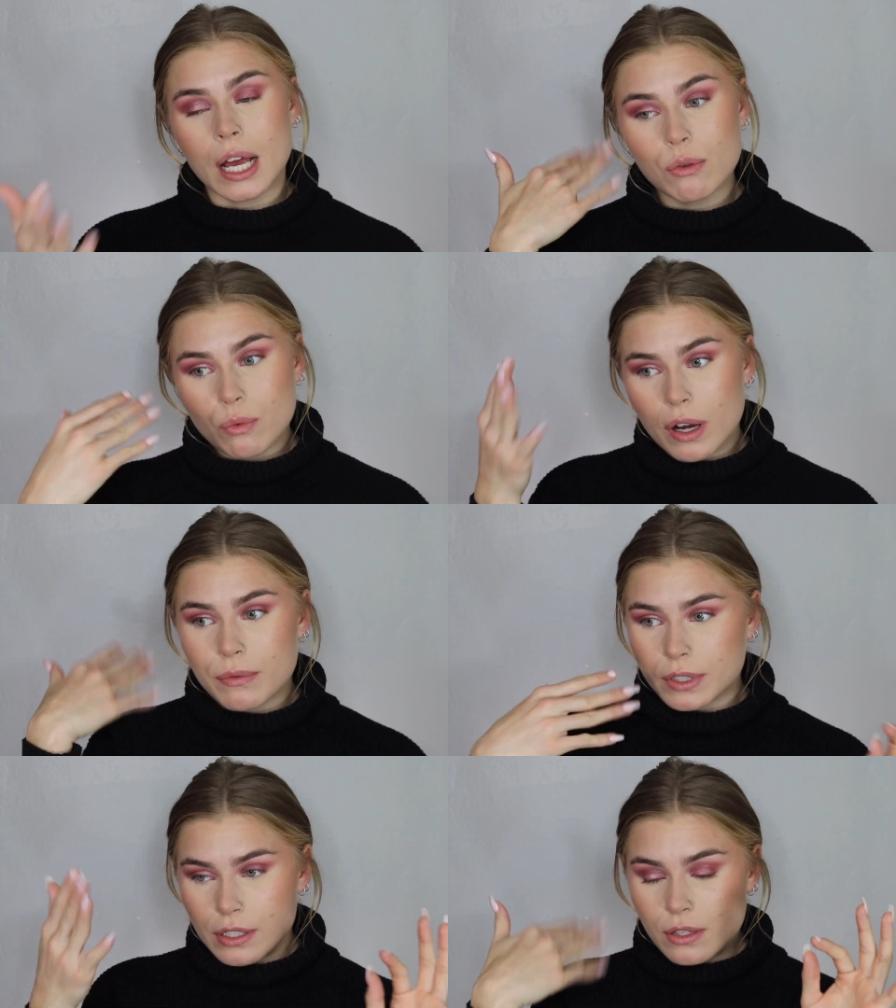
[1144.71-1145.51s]
I
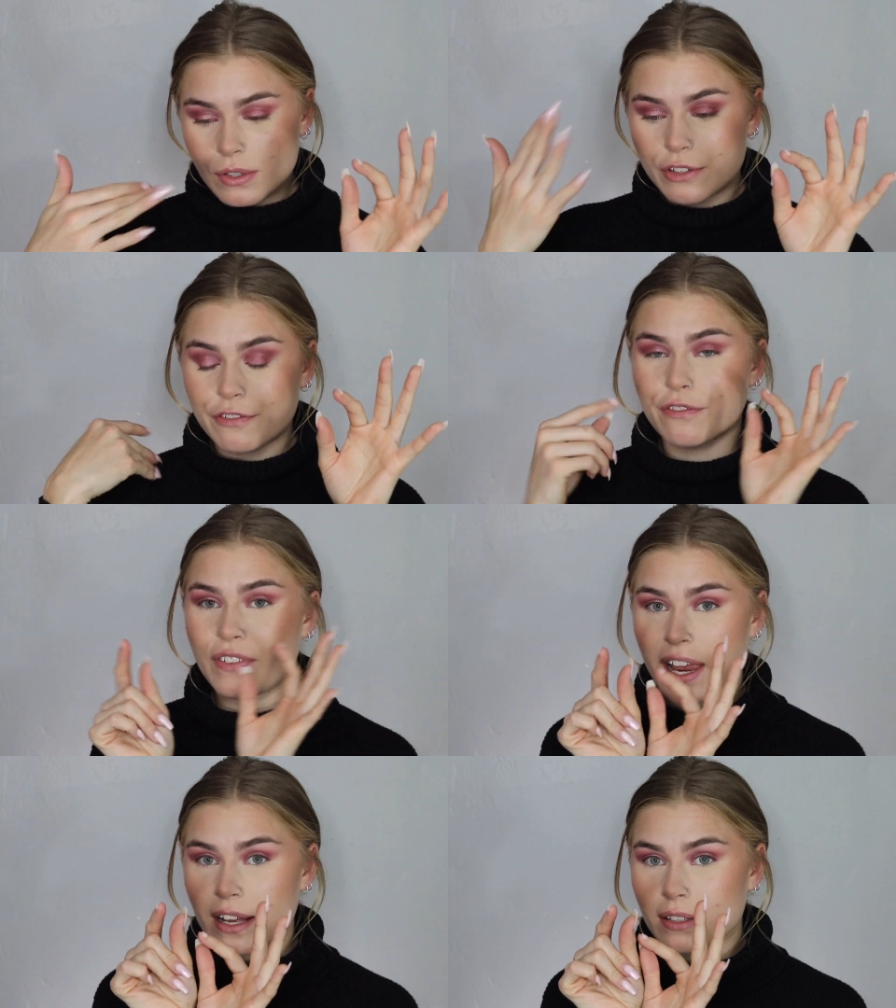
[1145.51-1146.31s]
want one of those
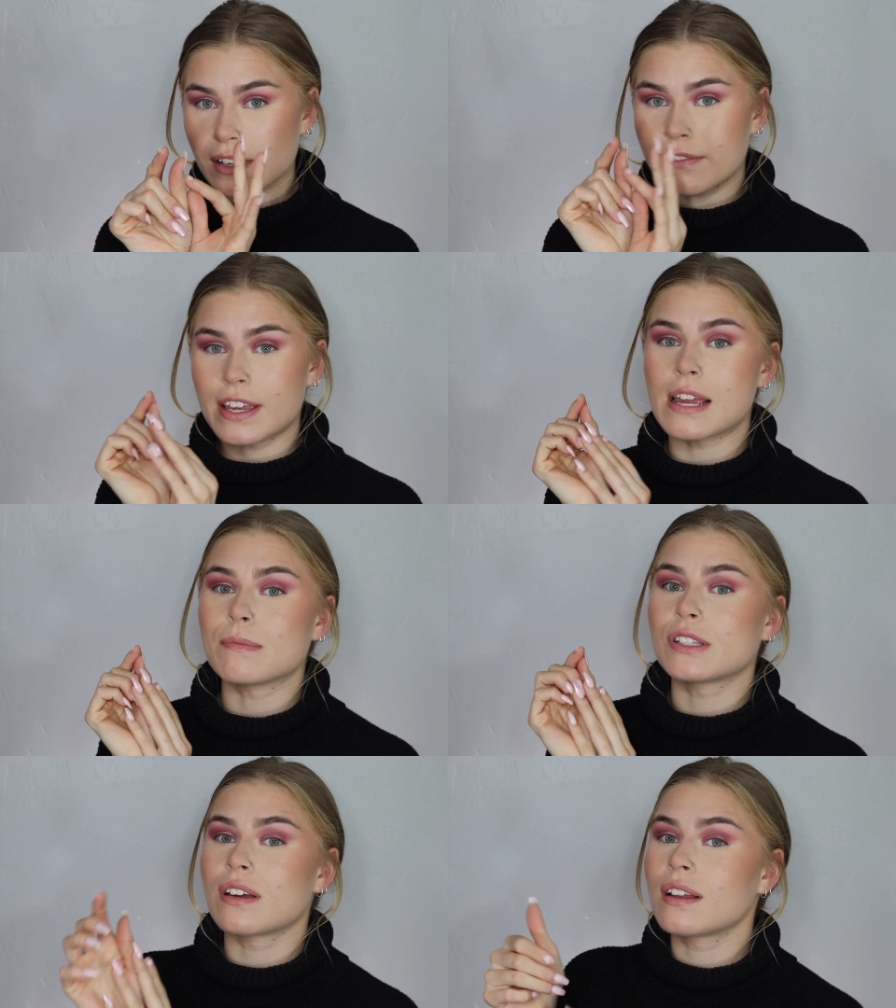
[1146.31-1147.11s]
fans off
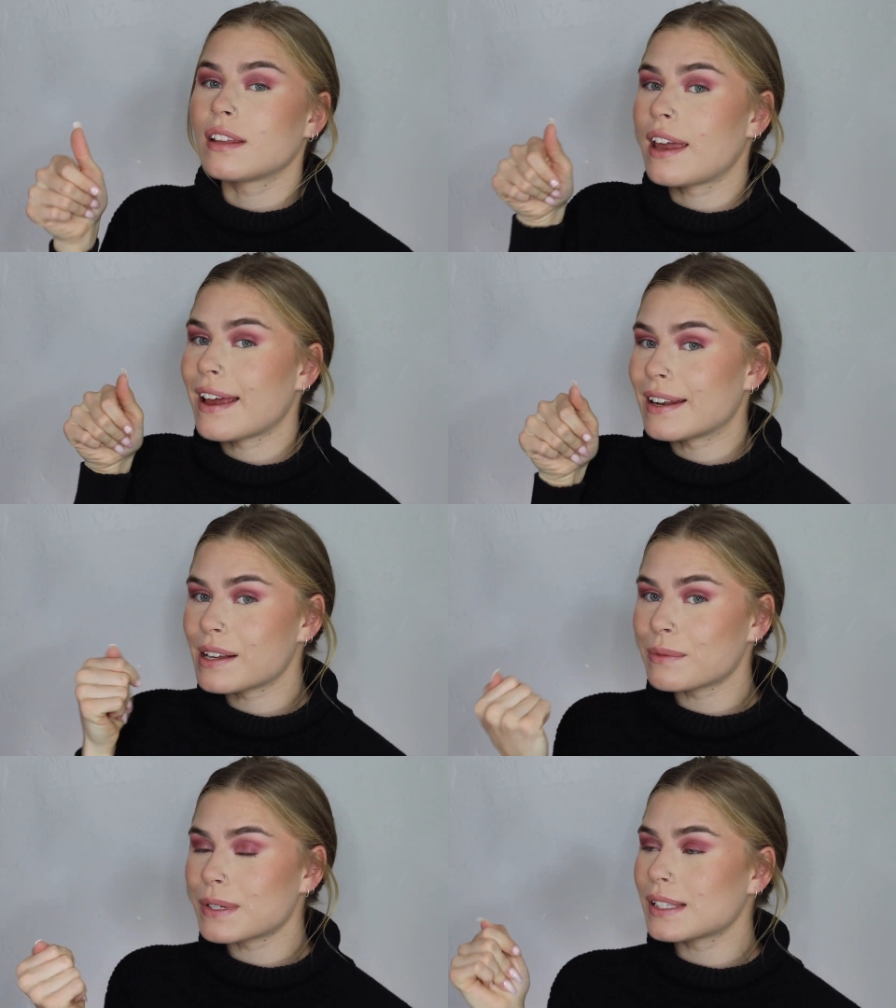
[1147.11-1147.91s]
Amazon, the
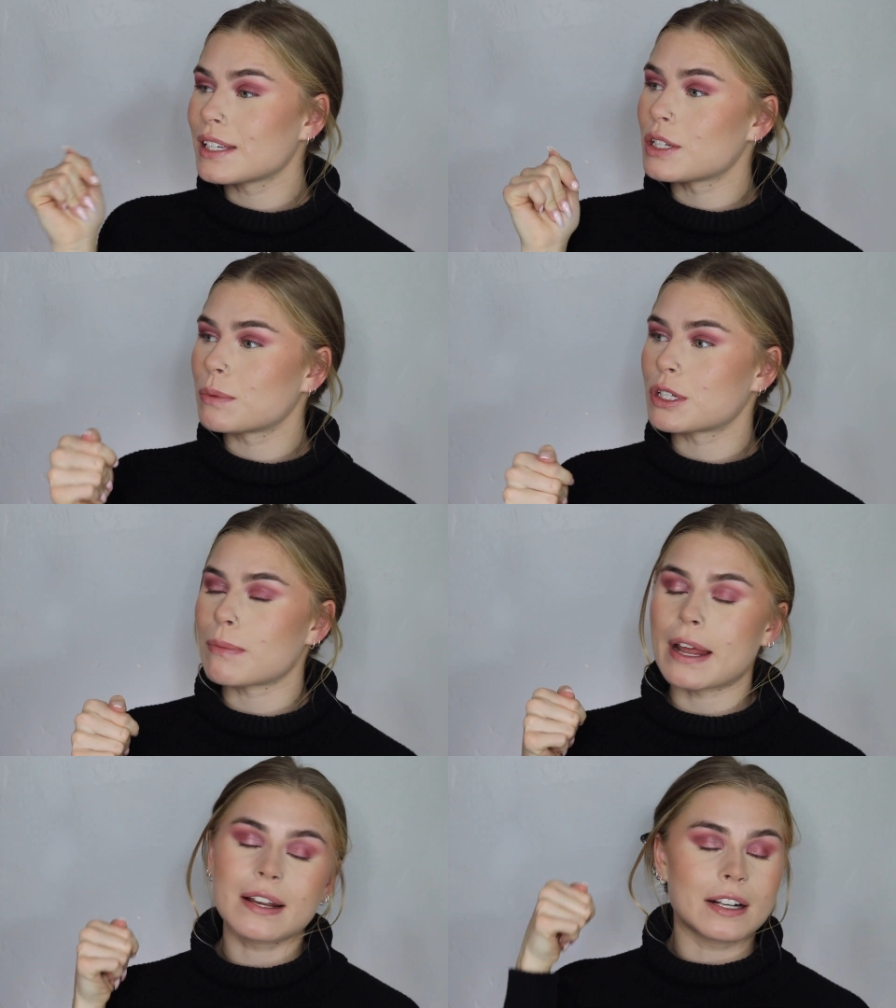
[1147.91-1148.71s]
handheld ones that you just push
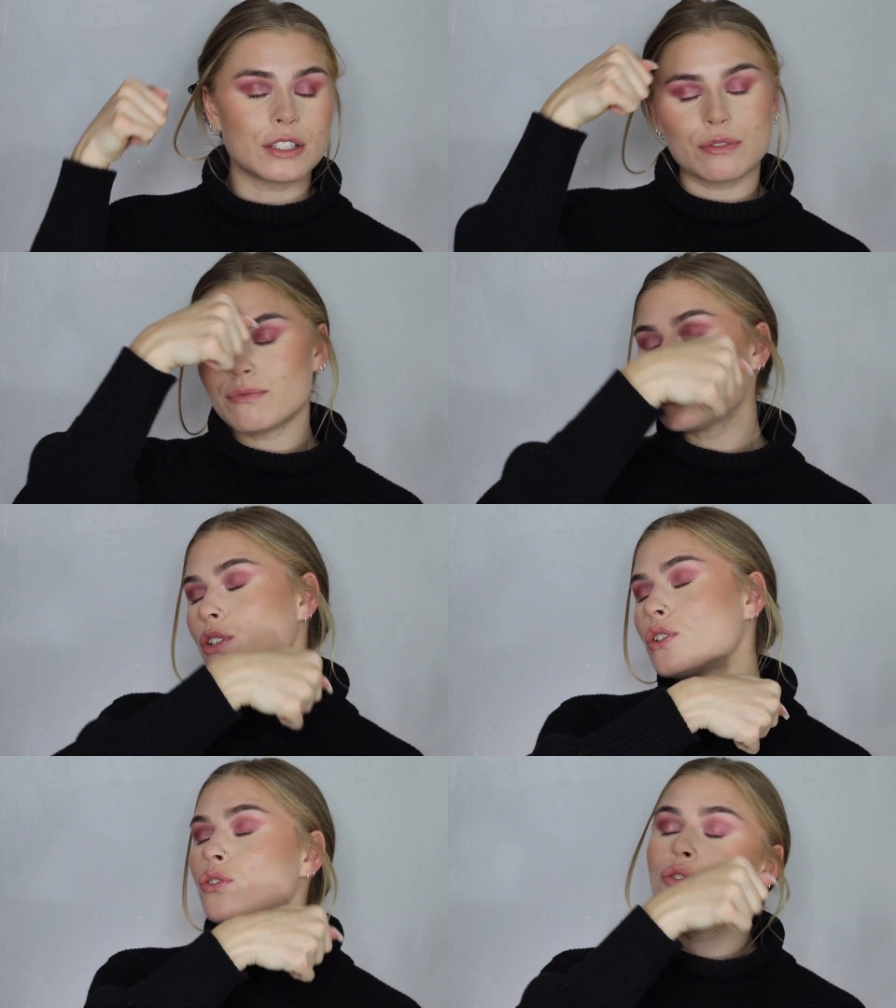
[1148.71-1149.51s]
the button and it
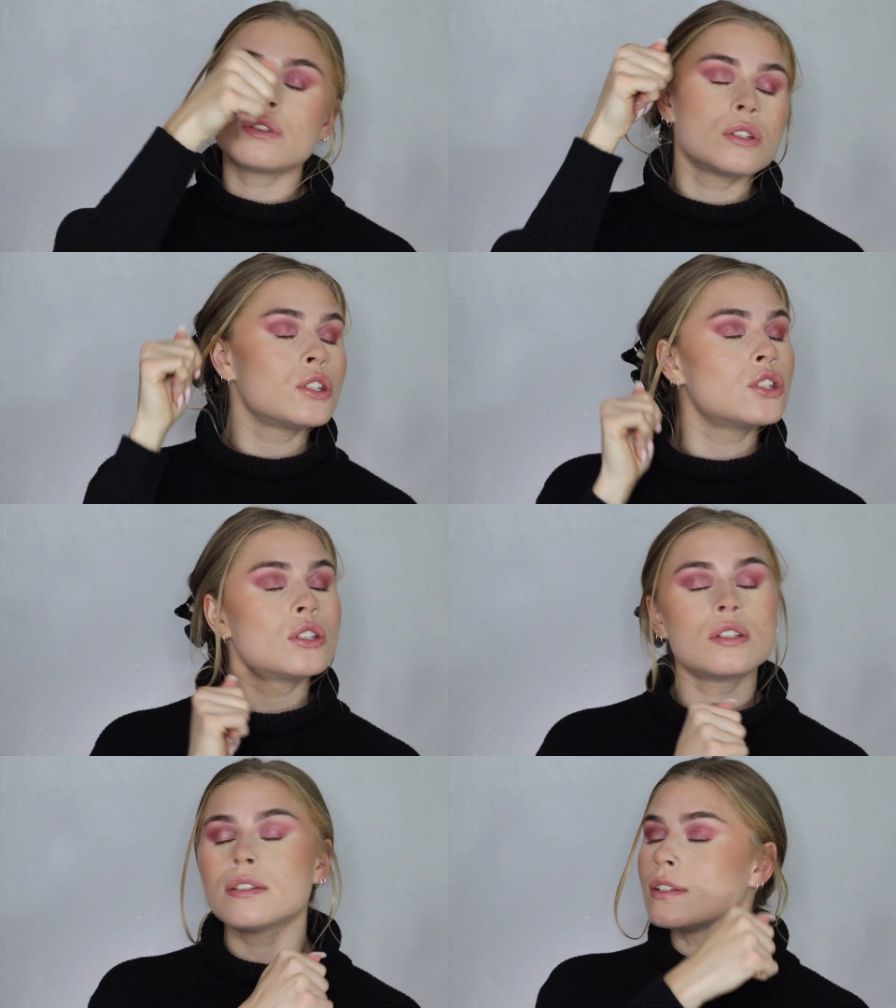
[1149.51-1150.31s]

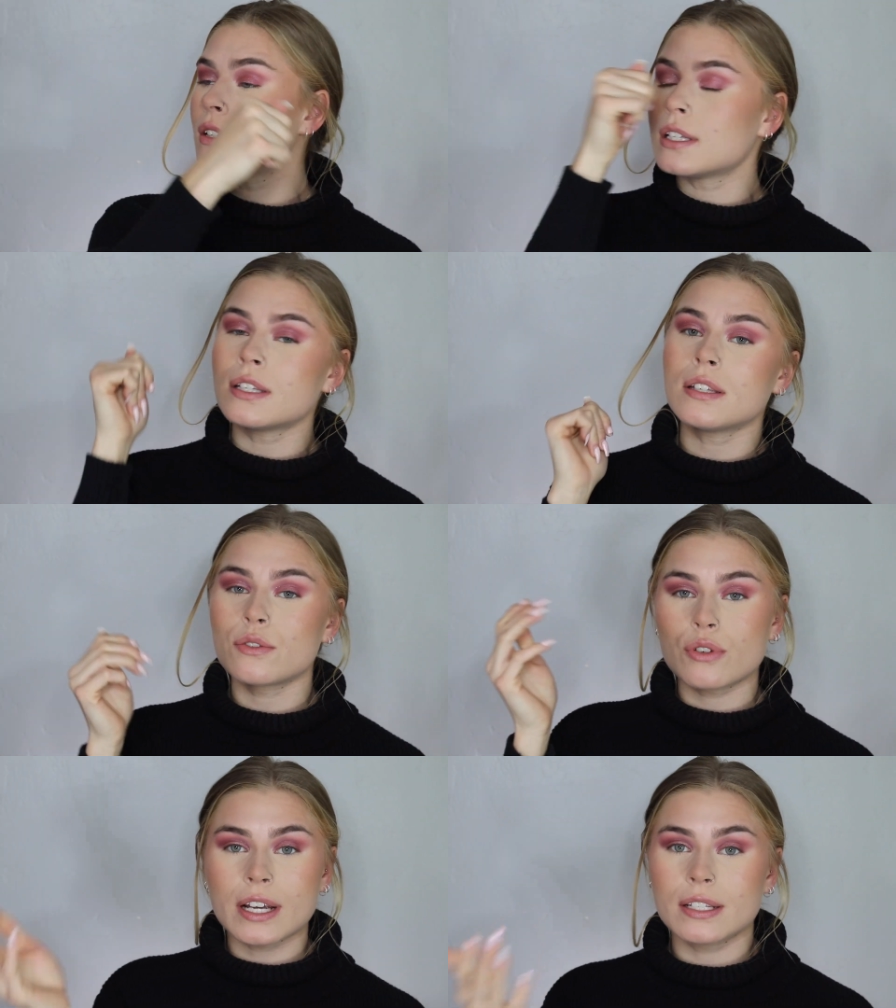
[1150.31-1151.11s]
just
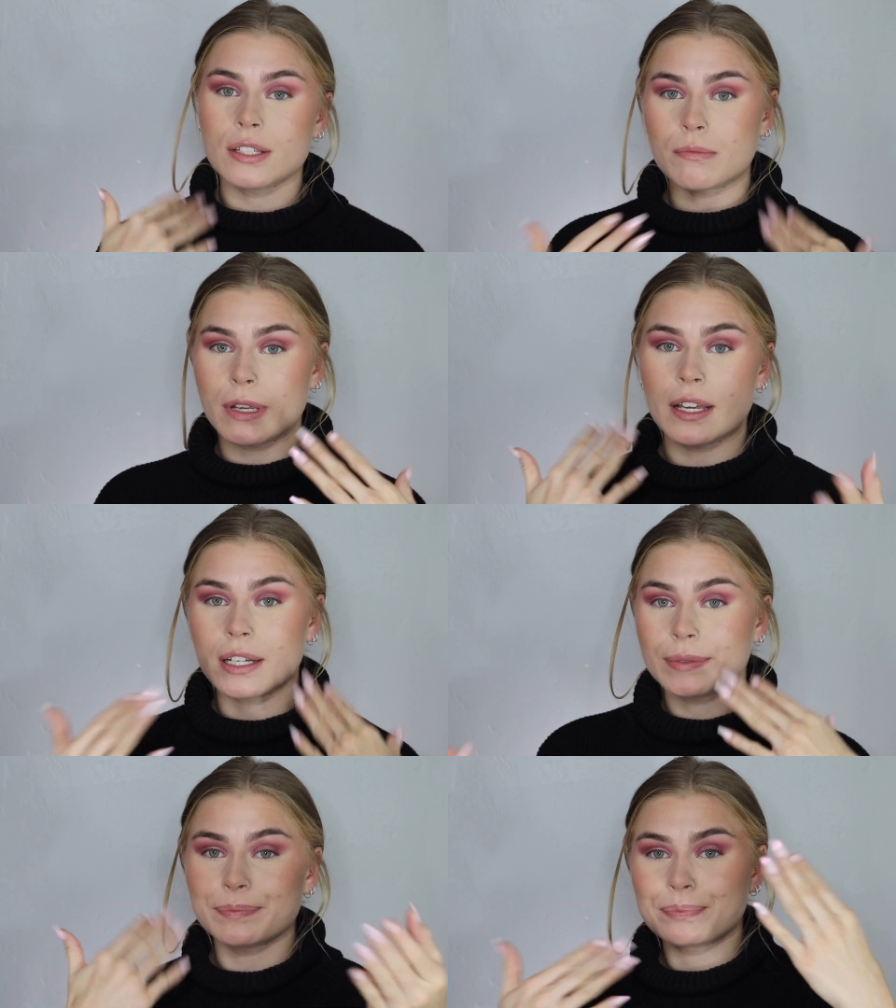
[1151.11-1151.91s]
dries your
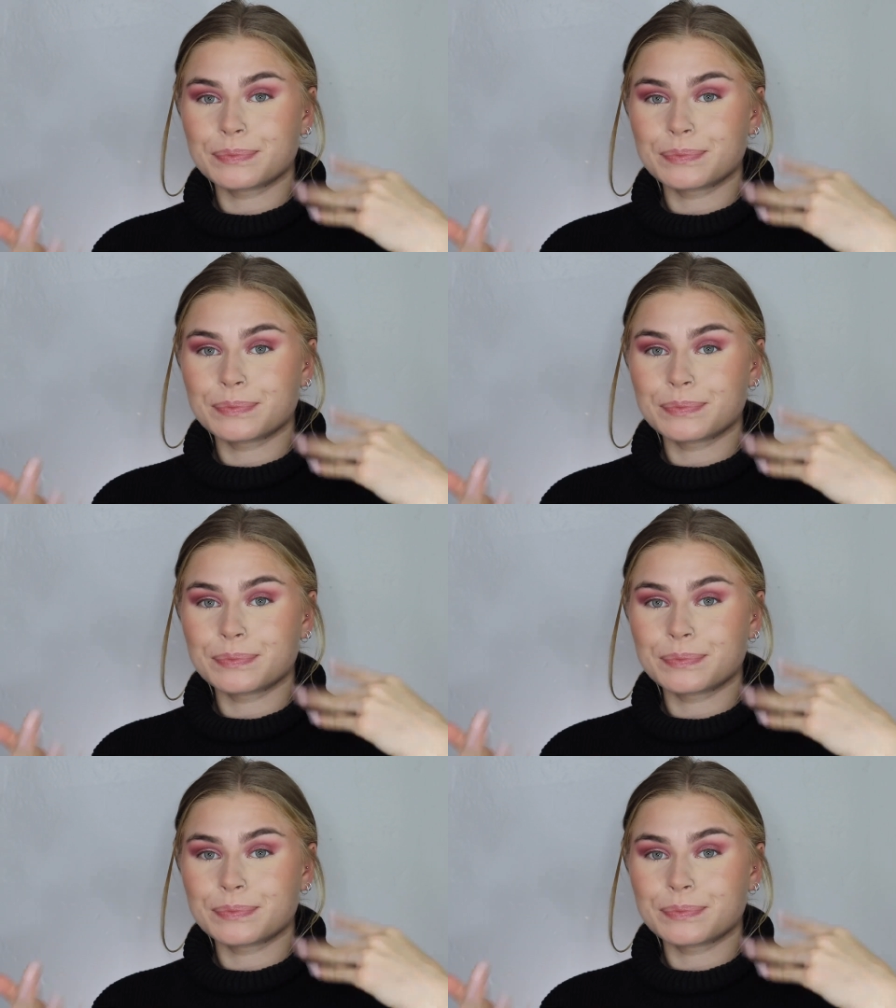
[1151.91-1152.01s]
makeup.